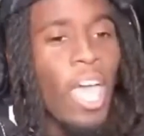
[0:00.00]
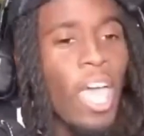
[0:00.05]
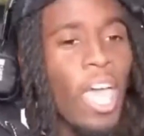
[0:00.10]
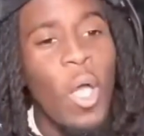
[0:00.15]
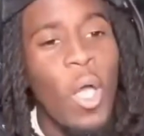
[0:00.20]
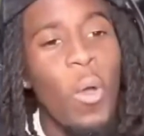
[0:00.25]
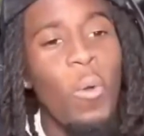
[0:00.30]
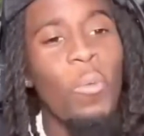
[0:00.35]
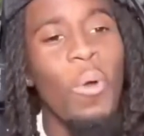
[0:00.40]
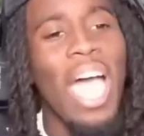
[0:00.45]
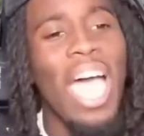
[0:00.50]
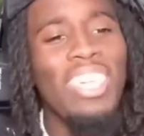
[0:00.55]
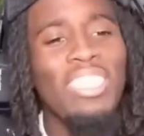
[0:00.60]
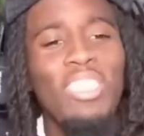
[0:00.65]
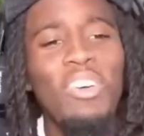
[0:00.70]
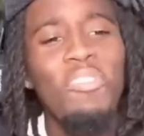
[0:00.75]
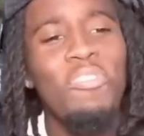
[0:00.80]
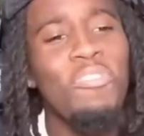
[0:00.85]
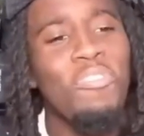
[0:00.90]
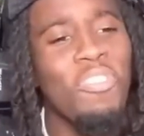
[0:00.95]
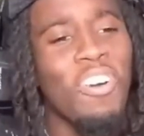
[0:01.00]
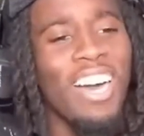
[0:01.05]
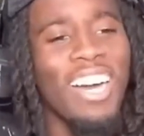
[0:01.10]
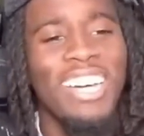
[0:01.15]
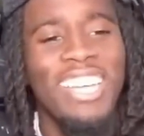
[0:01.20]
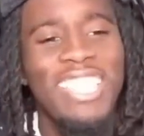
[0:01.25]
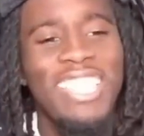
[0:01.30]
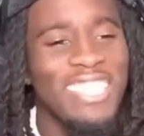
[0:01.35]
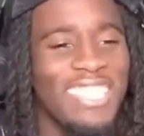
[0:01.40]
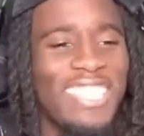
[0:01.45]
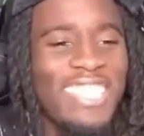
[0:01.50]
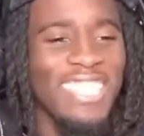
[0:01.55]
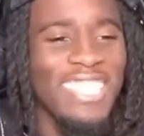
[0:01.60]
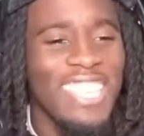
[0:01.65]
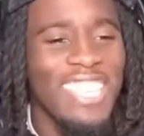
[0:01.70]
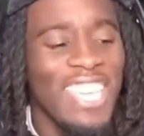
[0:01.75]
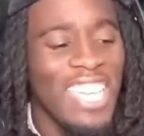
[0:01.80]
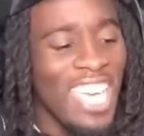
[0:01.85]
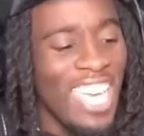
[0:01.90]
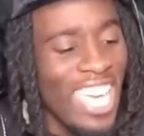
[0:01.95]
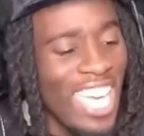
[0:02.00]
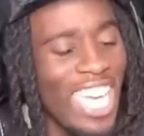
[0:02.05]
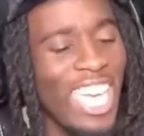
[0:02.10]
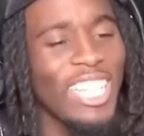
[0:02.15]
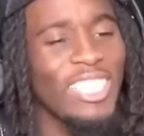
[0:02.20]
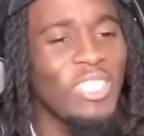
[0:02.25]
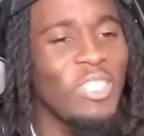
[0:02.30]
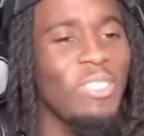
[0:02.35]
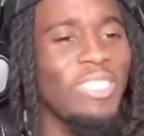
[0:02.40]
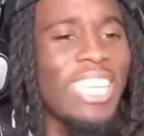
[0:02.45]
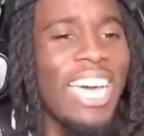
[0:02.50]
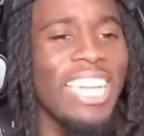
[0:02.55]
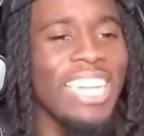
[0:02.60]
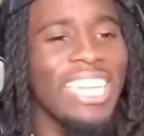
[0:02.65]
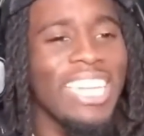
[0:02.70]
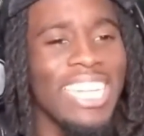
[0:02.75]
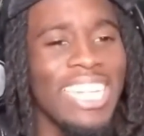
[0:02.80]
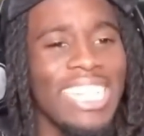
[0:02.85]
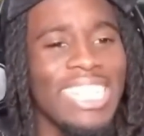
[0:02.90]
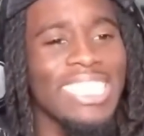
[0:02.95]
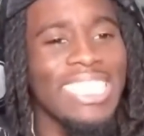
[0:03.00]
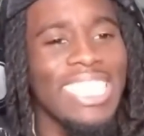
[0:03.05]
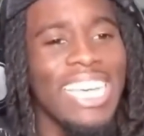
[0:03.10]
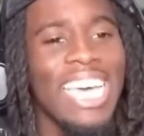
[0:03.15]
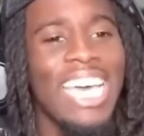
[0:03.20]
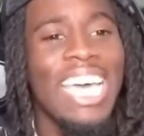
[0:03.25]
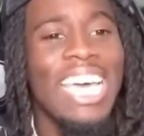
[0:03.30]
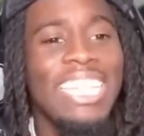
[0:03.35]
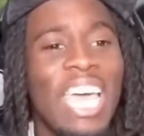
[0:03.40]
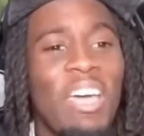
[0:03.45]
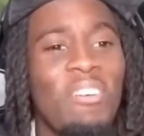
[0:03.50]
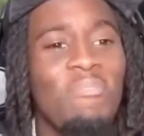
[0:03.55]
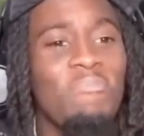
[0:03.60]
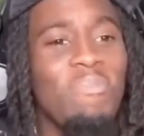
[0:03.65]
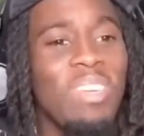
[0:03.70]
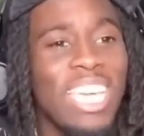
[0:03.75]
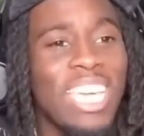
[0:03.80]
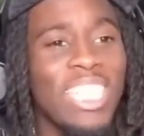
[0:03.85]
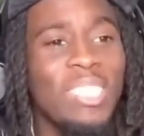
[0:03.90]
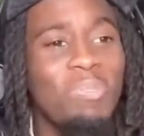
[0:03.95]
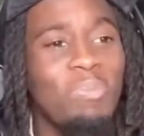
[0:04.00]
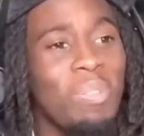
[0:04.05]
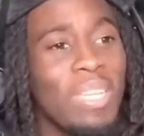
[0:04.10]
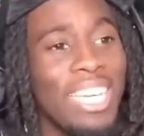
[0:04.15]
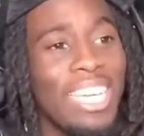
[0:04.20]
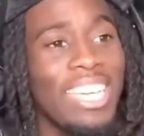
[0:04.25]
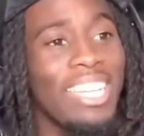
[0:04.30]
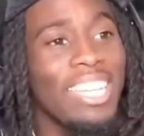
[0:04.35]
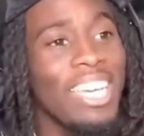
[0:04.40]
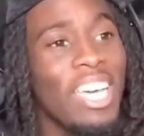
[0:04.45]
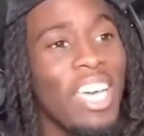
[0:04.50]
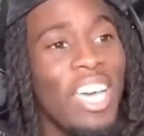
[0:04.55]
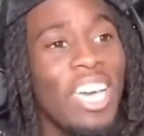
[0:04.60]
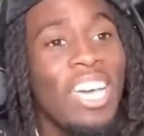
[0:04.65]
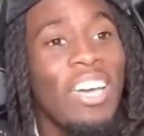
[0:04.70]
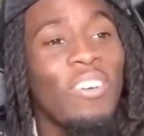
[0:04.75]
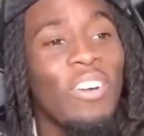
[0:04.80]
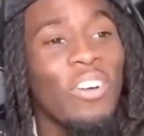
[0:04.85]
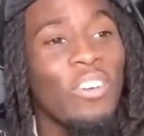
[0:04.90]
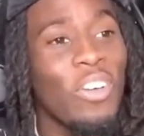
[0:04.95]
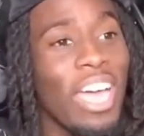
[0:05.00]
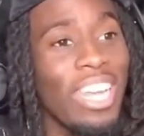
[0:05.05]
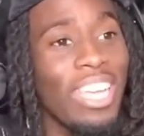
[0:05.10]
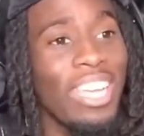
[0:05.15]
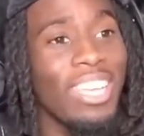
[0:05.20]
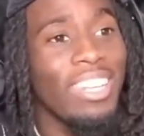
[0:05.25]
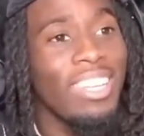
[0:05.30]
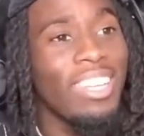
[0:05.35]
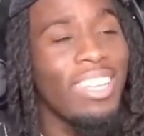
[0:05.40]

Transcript: Why the fuck is you telling niggas that me and Speed regretted